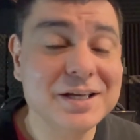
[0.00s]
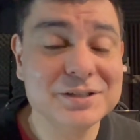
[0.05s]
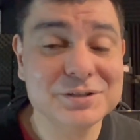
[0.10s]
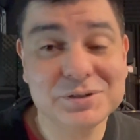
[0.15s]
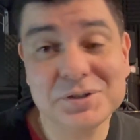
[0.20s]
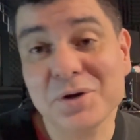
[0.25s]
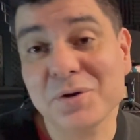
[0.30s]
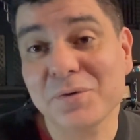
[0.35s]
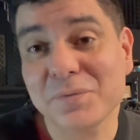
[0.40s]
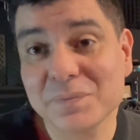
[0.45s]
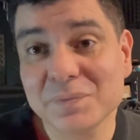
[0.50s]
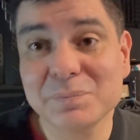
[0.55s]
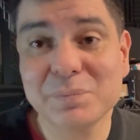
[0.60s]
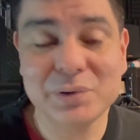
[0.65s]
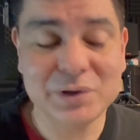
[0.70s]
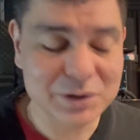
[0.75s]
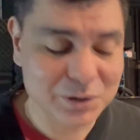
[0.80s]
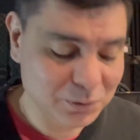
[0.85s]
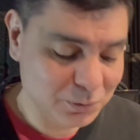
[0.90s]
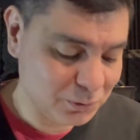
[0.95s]
So
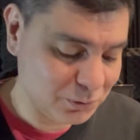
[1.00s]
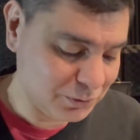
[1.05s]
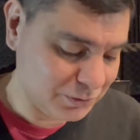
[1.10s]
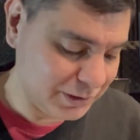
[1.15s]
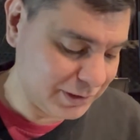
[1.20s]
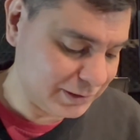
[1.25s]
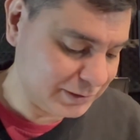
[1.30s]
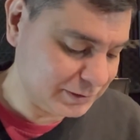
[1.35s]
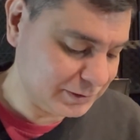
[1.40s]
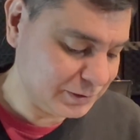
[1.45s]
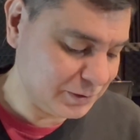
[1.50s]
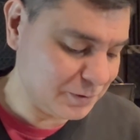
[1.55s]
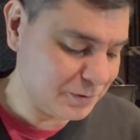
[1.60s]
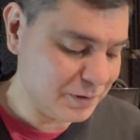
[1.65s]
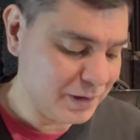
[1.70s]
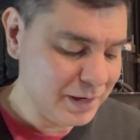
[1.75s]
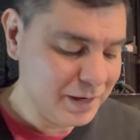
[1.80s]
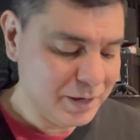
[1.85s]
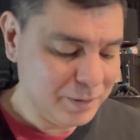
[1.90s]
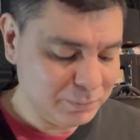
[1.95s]
pretty cool there. So
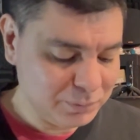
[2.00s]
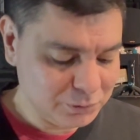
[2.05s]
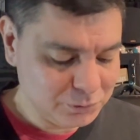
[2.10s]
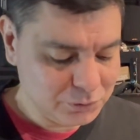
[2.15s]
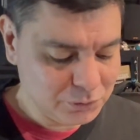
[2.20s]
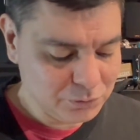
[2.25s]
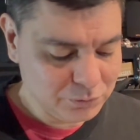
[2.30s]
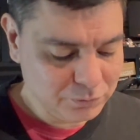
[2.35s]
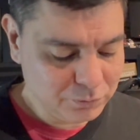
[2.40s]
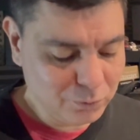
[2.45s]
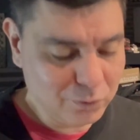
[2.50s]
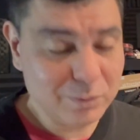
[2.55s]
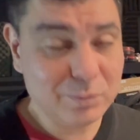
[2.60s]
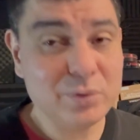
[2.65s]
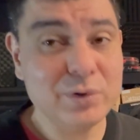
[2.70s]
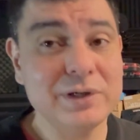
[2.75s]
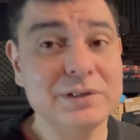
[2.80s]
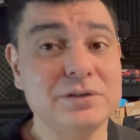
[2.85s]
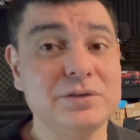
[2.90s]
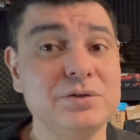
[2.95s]
Bluetooth
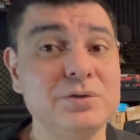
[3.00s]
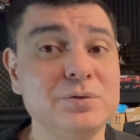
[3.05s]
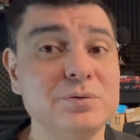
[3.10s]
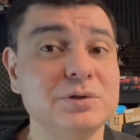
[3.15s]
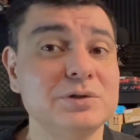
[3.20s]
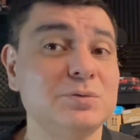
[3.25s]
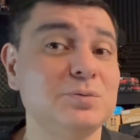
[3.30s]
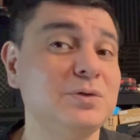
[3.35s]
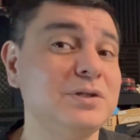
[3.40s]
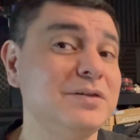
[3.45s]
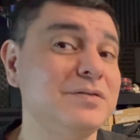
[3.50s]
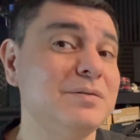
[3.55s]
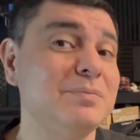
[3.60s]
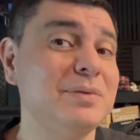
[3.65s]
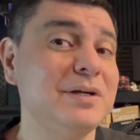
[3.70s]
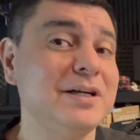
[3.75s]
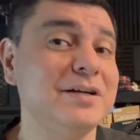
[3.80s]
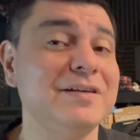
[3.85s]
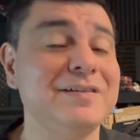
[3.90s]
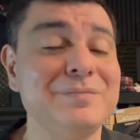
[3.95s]
4.2 was one of the
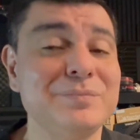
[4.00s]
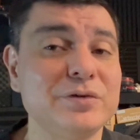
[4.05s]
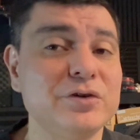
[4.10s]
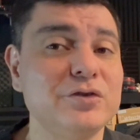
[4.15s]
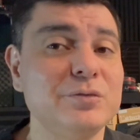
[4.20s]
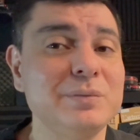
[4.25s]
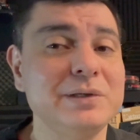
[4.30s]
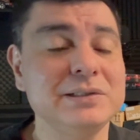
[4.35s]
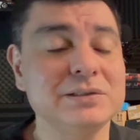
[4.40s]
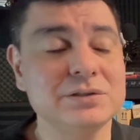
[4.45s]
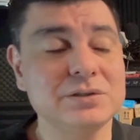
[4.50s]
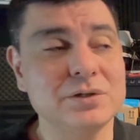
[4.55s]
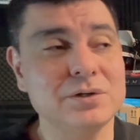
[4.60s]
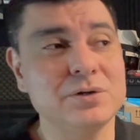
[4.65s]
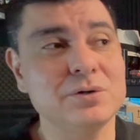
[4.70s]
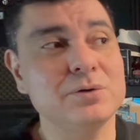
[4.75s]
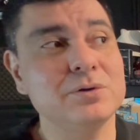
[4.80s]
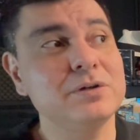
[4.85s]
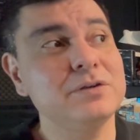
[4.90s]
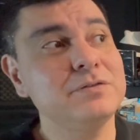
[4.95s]
bigger improvements.
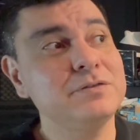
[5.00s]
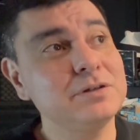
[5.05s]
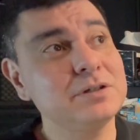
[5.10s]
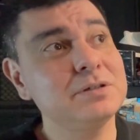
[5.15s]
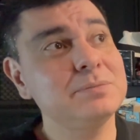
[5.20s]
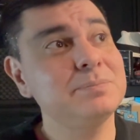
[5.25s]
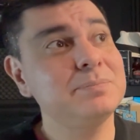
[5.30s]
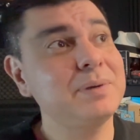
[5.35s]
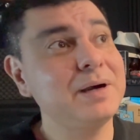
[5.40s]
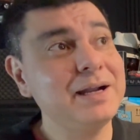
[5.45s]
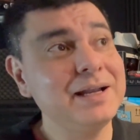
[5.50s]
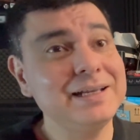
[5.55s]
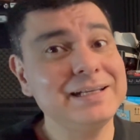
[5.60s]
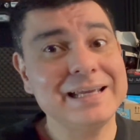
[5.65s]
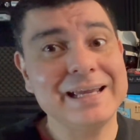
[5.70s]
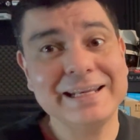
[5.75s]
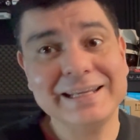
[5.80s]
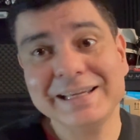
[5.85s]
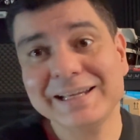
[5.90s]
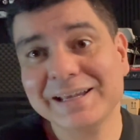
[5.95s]
So if you're buying
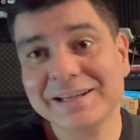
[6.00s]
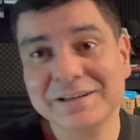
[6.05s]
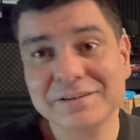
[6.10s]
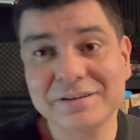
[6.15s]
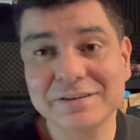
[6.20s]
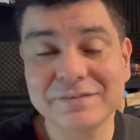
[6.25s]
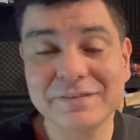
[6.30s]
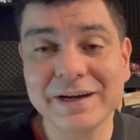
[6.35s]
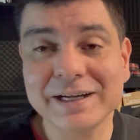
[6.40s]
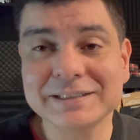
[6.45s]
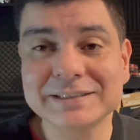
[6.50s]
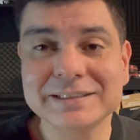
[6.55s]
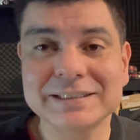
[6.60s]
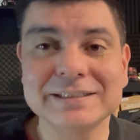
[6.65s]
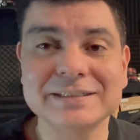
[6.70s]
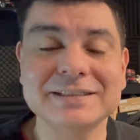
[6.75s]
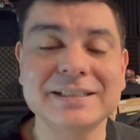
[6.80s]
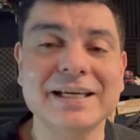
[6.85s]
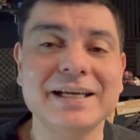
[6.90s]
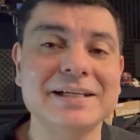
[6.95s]
any kind of device
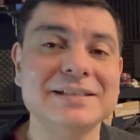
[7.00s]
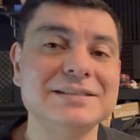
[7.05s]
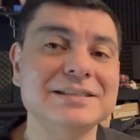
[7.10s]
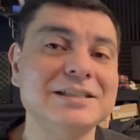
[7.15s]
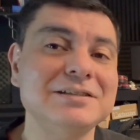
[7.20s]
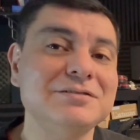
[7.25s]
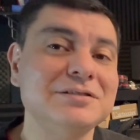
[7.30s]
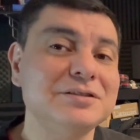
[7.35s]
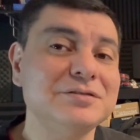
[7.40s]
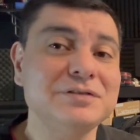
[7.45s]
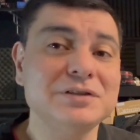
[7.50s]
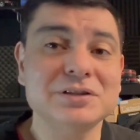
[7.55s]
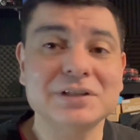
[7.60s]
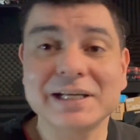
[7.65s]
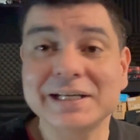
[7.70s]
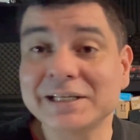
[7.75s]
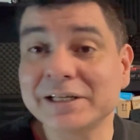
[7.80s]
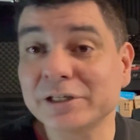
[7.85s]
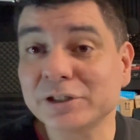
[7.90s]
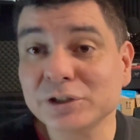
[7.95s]
these days, even if you're
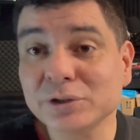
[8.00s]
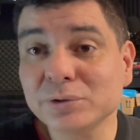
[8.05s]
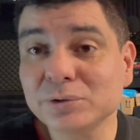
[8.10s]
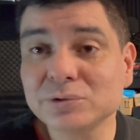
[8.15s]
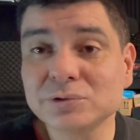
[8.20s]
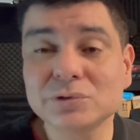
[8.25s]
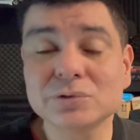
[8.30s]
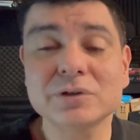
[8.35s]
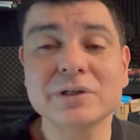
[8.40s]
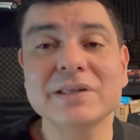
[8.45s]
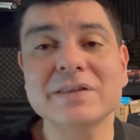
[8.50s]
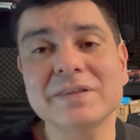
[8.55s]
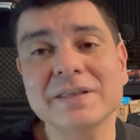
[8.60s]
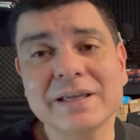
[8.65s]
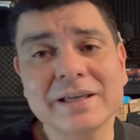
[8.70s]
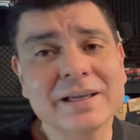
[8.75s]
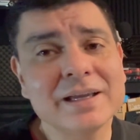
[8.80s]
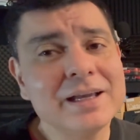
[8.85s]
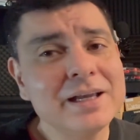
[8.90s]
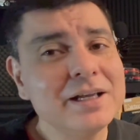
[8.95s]
getting it used or
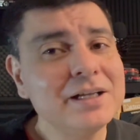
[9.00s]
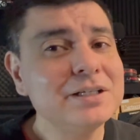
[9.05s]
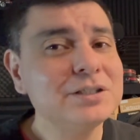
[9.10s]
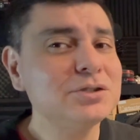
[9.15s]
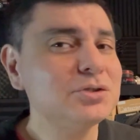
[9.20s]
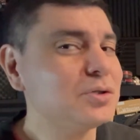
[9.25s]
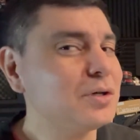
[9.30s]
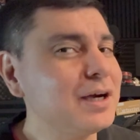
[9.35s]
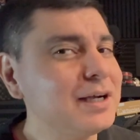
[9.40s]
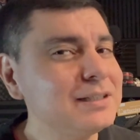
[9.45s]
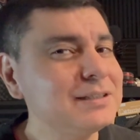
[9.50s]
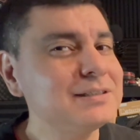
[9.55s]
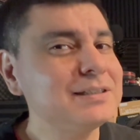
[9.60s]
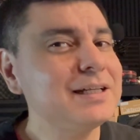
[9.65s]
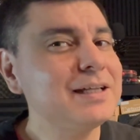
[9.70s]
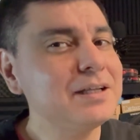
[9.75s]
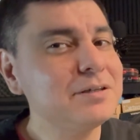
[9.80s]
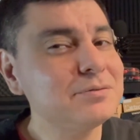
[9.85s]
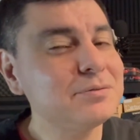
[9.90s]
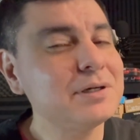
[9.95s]
anything, try to
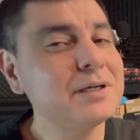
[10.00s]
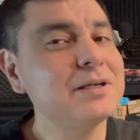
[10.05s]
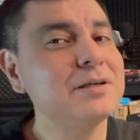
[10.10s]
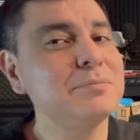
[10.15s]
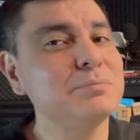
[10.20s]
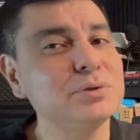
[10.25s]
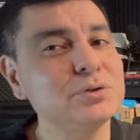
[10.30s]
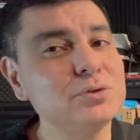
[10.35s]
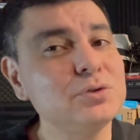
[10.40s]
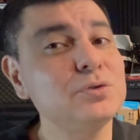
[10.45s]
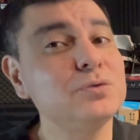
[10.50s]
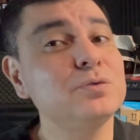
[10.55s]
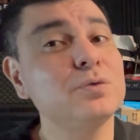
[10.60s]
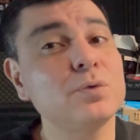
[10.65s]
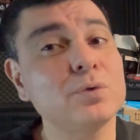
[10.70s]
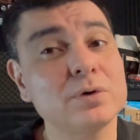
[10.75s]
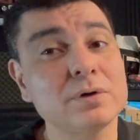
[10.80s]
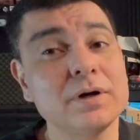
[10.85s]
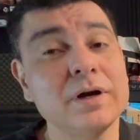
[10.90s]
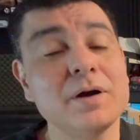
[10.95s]
stay around Bluetooth
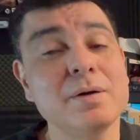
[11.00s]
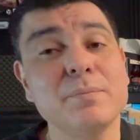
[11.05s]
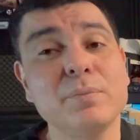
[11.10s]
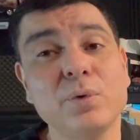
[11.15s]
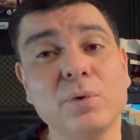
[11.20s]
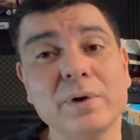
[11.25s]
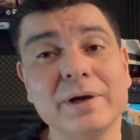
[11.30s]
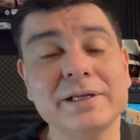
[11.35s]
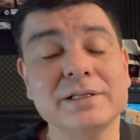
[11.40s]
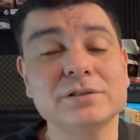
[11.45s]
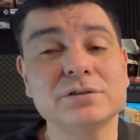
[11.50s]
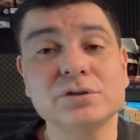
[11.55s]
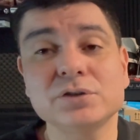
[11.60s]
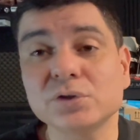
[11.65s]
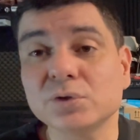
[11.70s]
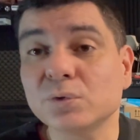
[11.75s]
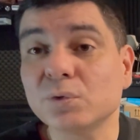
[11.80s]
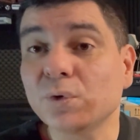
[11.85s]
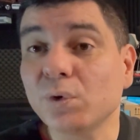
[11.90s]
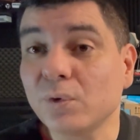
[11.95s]

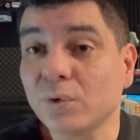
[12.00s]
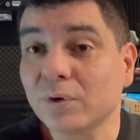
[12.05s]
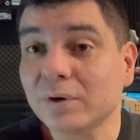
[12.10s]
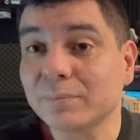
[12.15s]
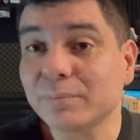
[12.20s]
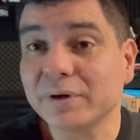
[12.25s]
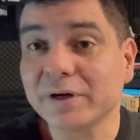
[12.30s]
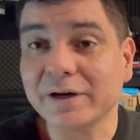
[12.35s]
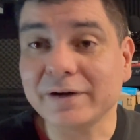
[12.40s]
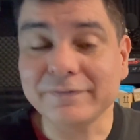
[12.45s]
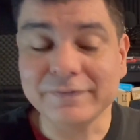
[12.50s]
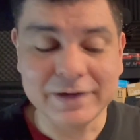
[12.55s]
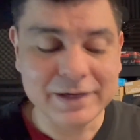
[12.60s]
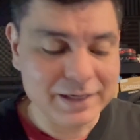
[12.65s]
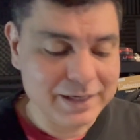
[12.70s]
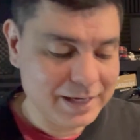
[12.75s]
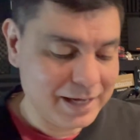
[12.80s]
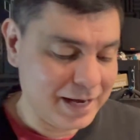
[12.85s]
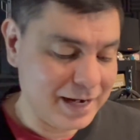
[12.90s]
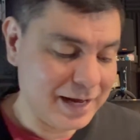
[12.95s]
4.2 or above,
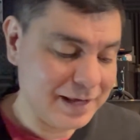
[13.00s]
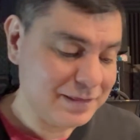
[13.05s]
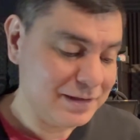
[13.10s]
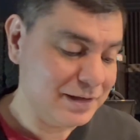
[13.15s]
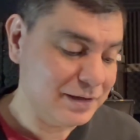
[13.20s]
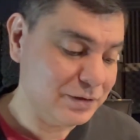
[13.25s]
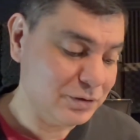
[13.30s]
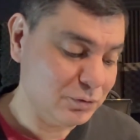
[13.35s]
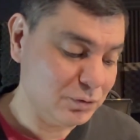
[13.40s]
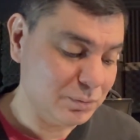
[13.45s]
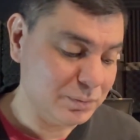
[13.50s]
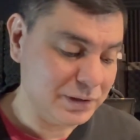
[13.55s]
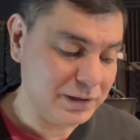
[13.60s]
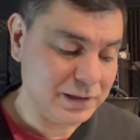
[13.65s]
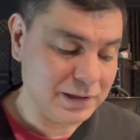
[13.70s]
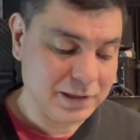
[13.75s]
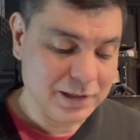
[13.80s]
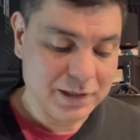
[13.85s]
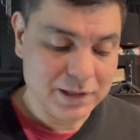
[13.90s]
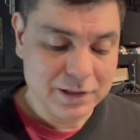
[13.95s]
and I think you'll
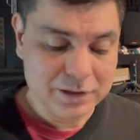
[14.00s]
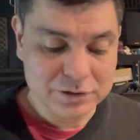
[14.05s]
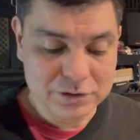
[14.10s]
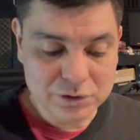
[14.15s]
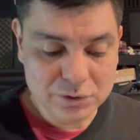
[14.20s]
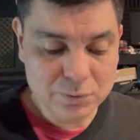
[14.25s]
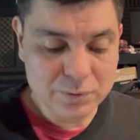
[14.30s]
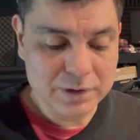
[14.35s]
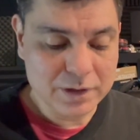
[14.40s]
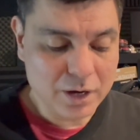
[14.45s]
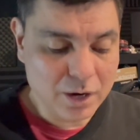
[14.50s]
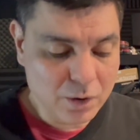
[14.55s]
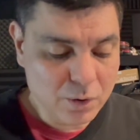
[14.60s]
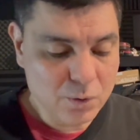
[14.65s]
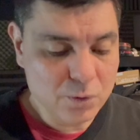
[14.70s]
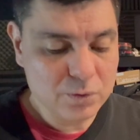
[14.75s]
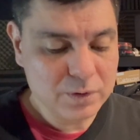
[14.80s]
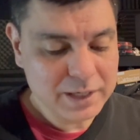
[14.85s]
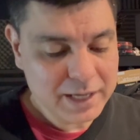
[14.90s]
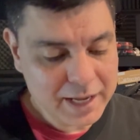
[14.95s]
be doing
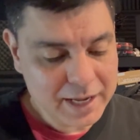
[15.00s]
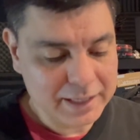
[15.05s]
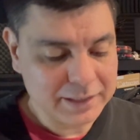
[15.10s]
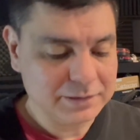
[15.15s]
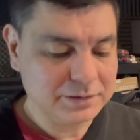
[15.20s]
okay.